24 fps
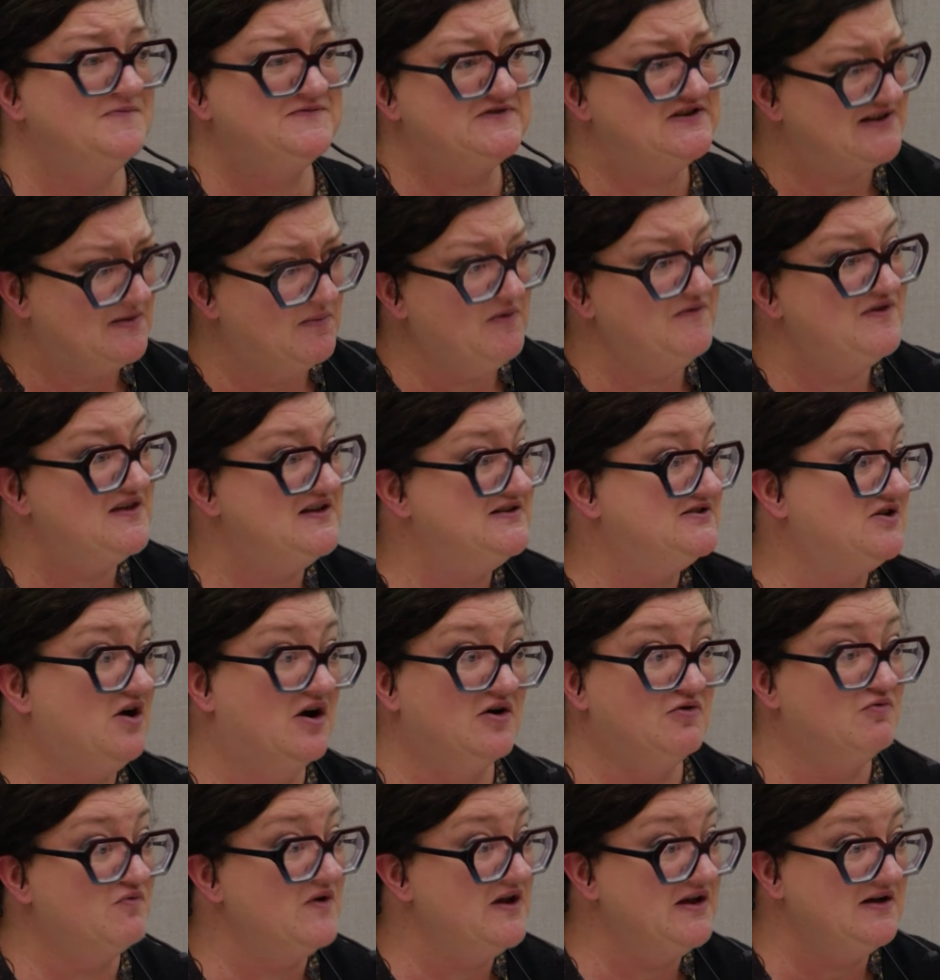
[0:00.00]
So some of these
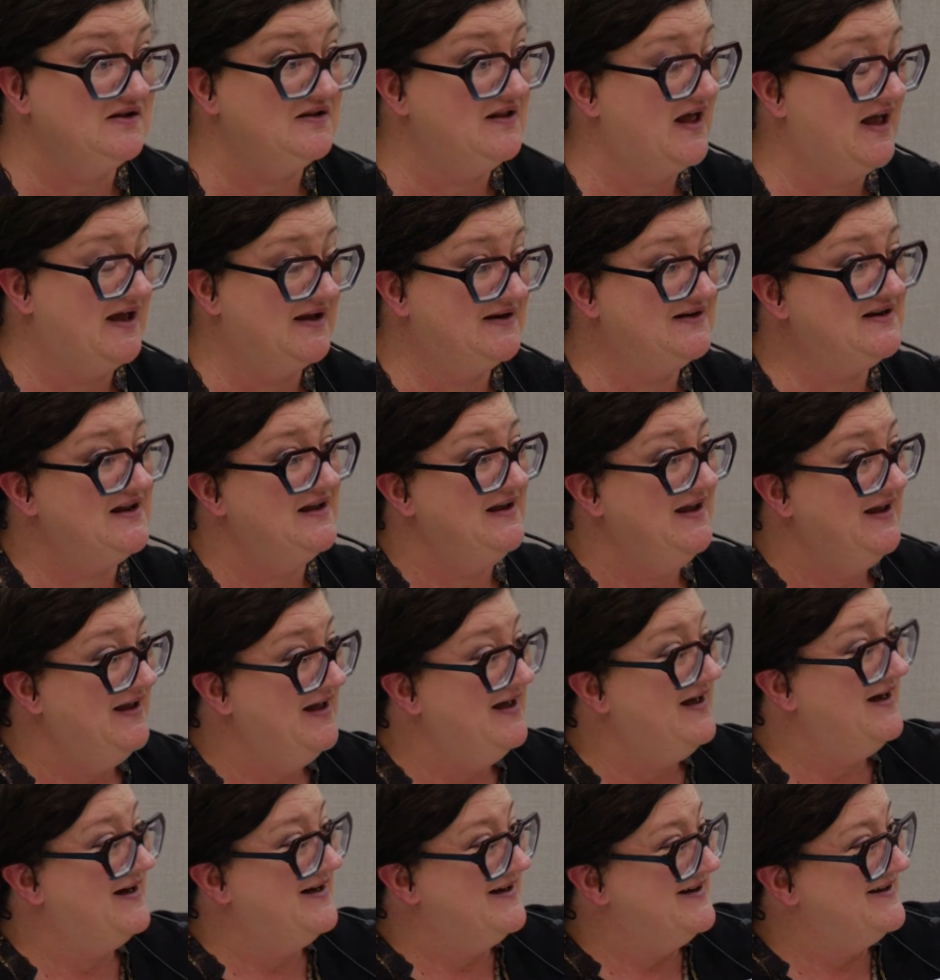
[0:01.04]
are real and
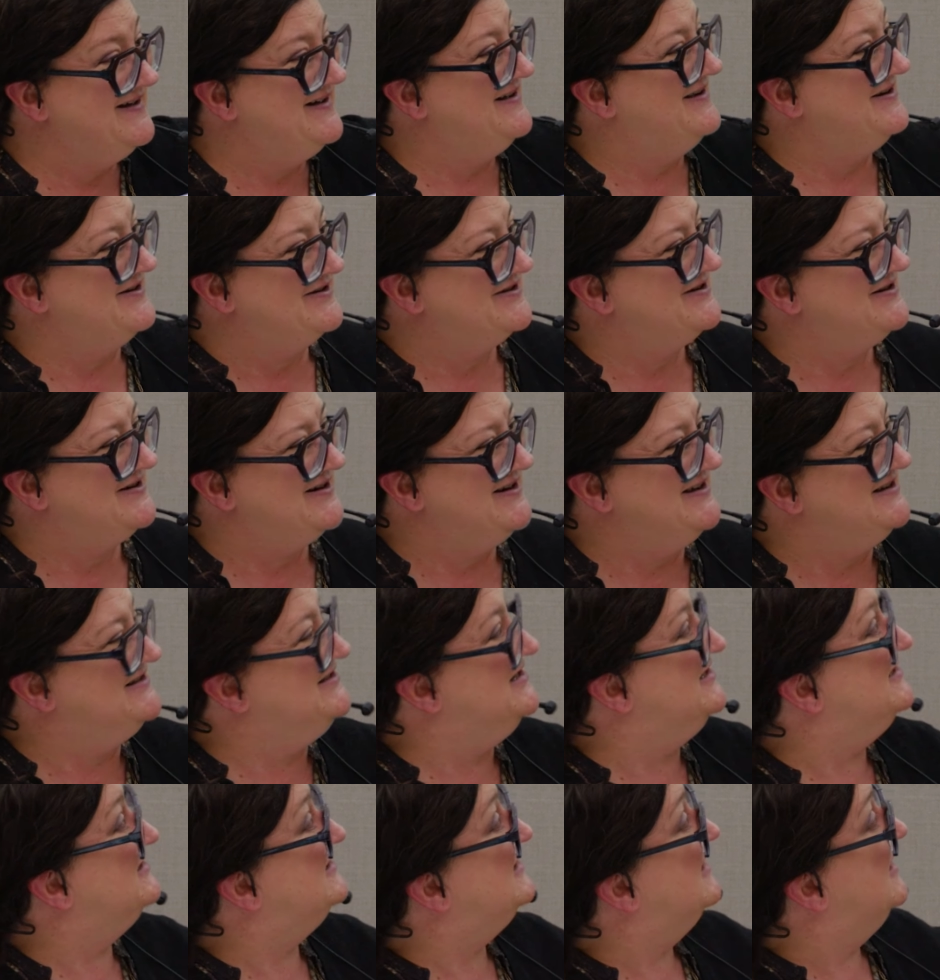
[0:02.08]
are
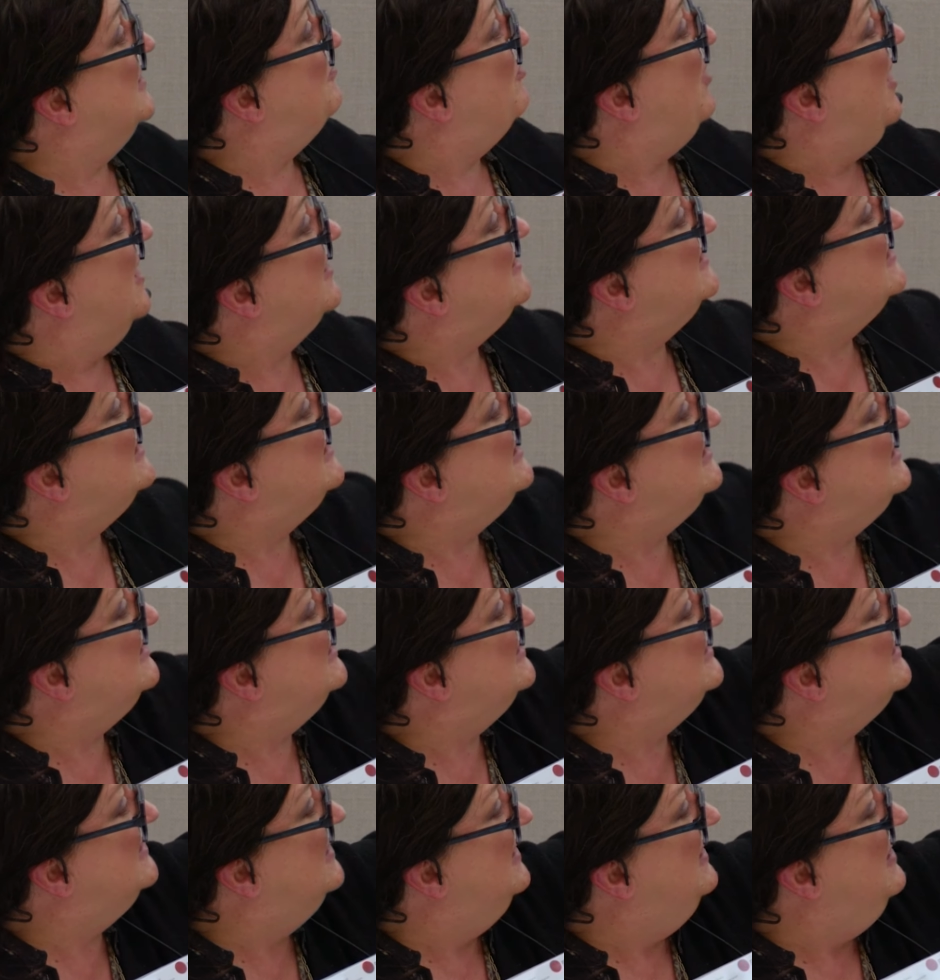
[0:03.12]
existing
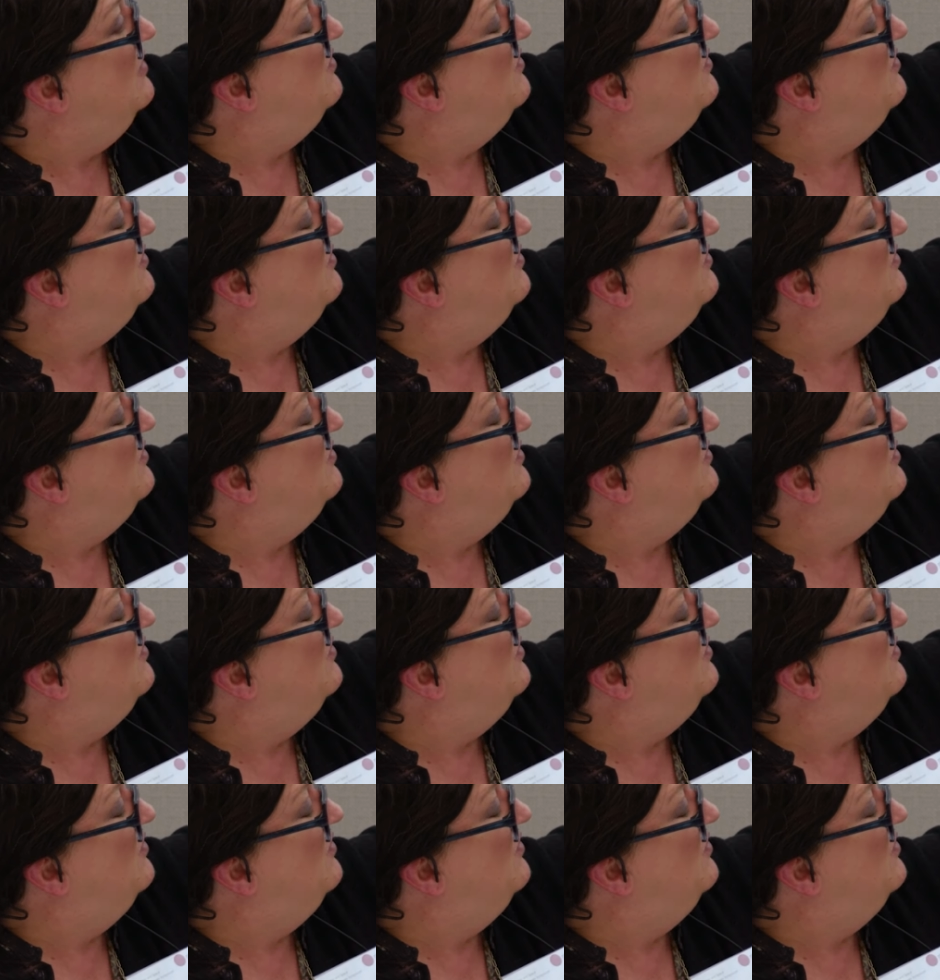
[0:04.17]
practices.